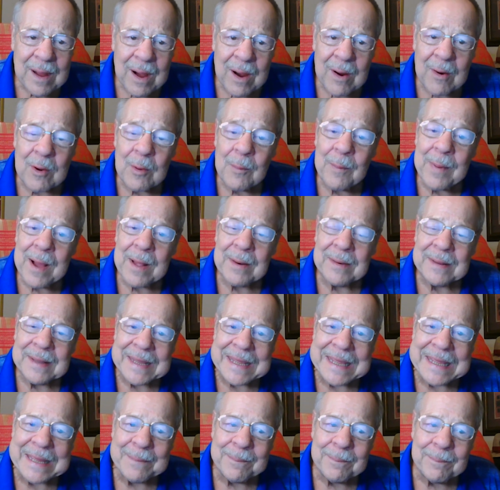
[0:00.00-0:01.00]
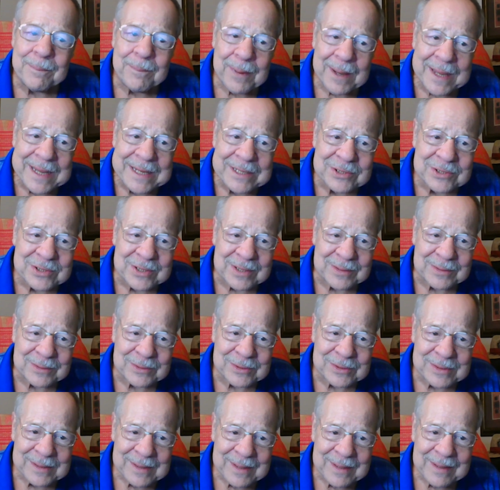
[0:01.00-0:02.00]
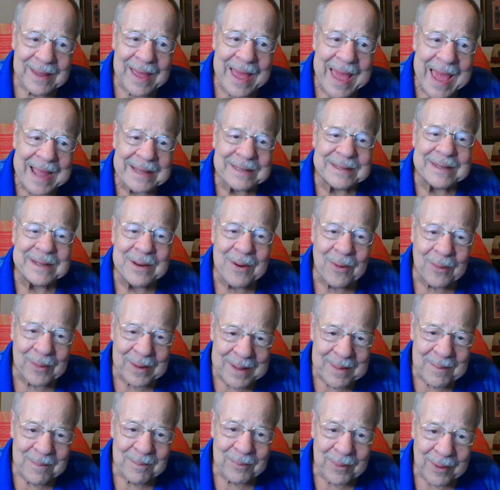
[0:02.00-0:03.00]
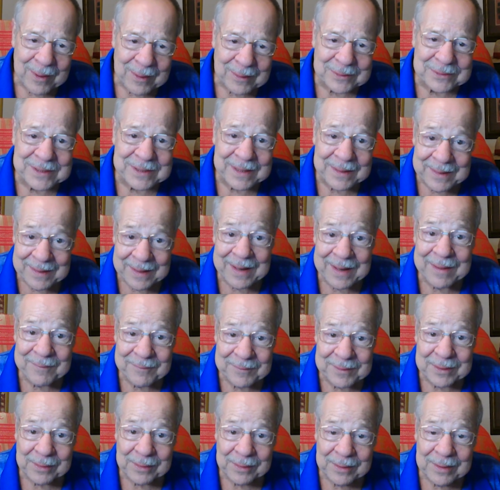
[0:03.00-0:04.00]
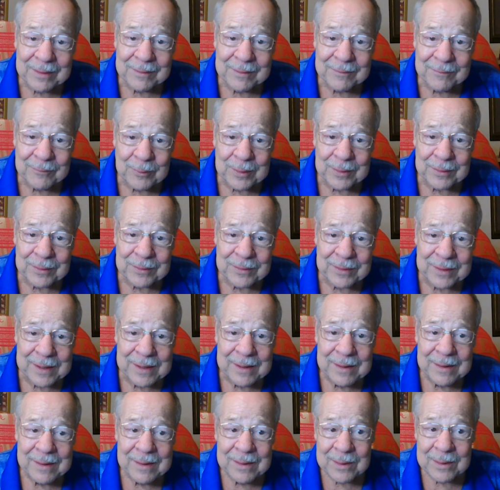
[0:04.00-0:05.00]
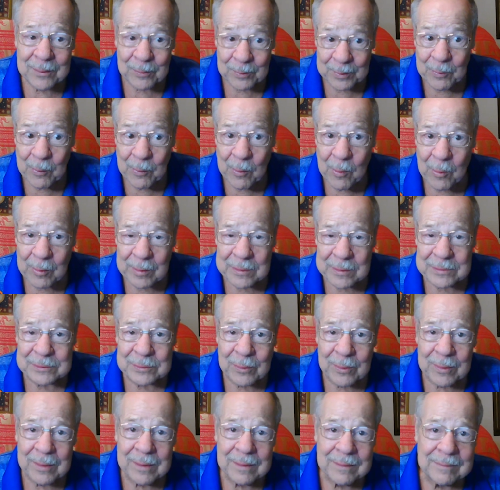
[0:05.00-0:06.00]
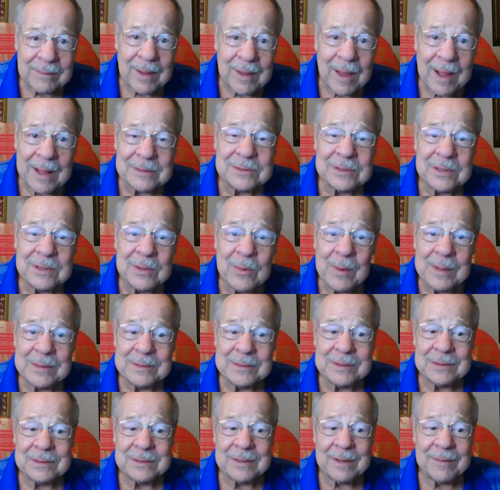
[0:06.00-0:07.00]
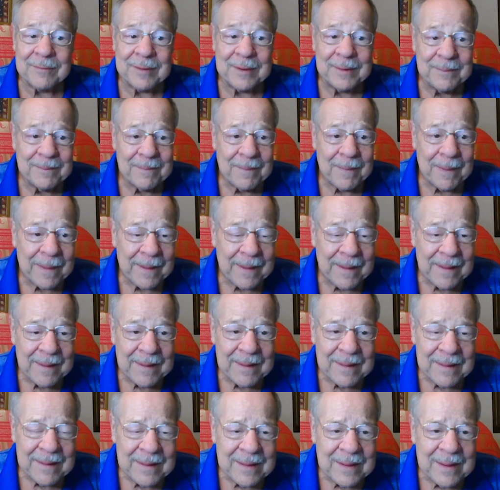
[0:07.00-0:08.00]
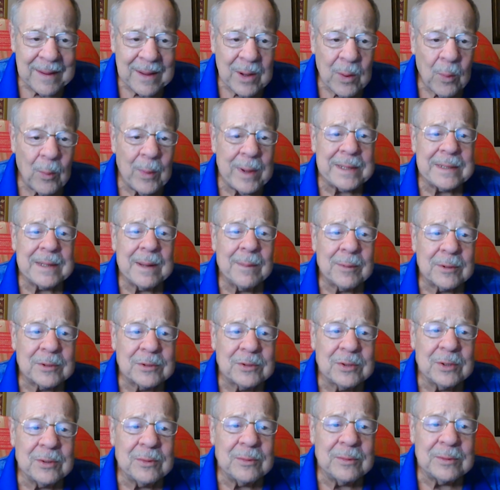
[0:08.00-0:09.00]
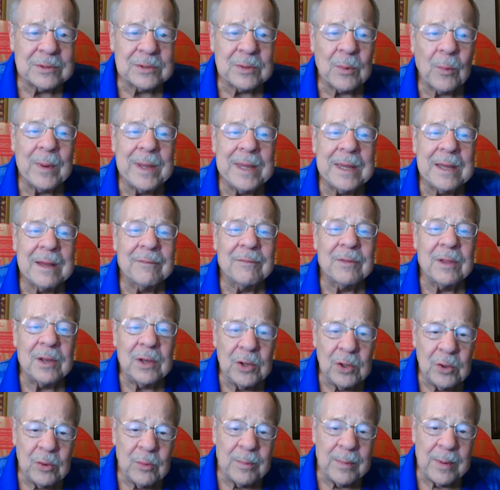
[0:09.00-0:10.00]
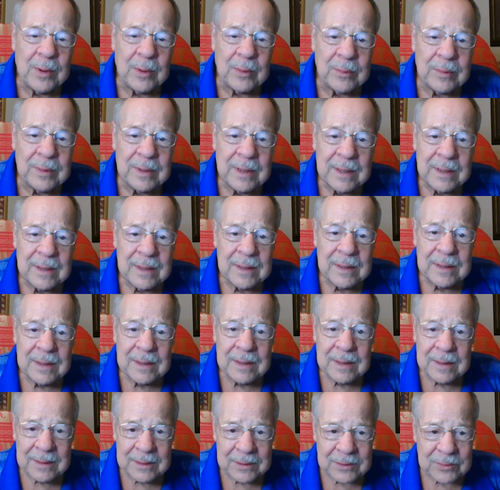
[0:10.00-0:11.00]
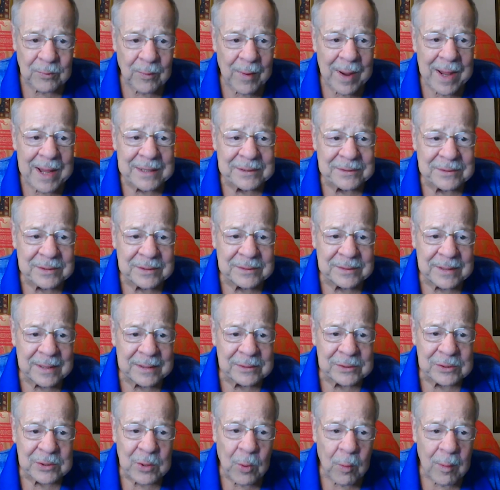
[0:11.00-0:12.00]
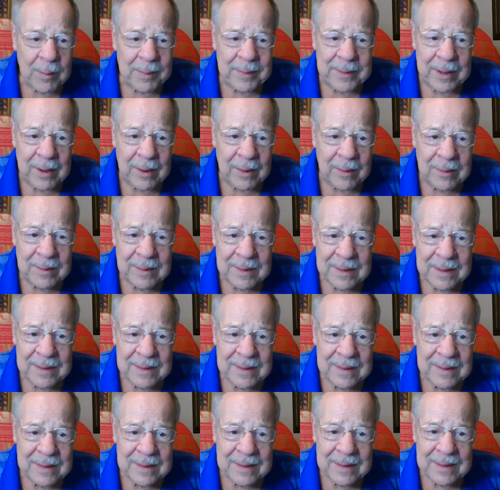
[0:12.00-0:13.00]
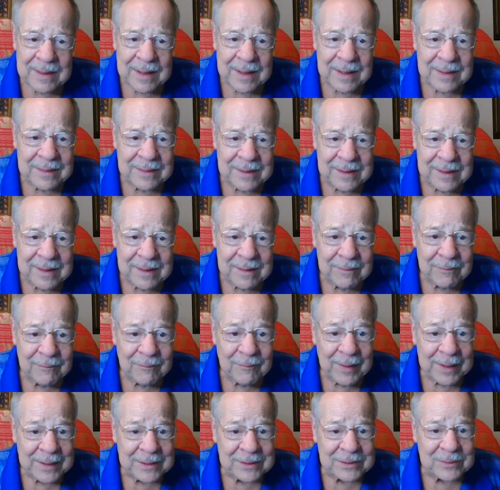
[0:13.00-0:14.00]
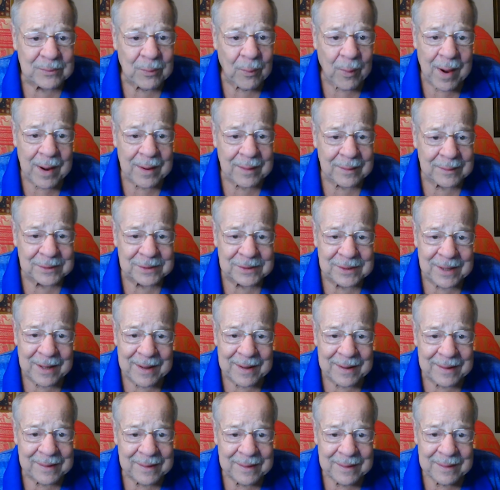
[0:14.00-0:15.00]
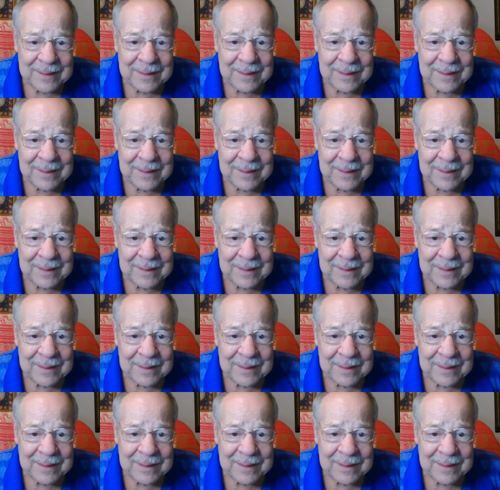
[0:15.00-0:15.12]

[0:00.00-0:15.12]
are about impatience, acting on impulse, and then having you live with the rewards or consequences of it. Week number two is the week of the new moon. This rises in Scorpio, and the fixed water sign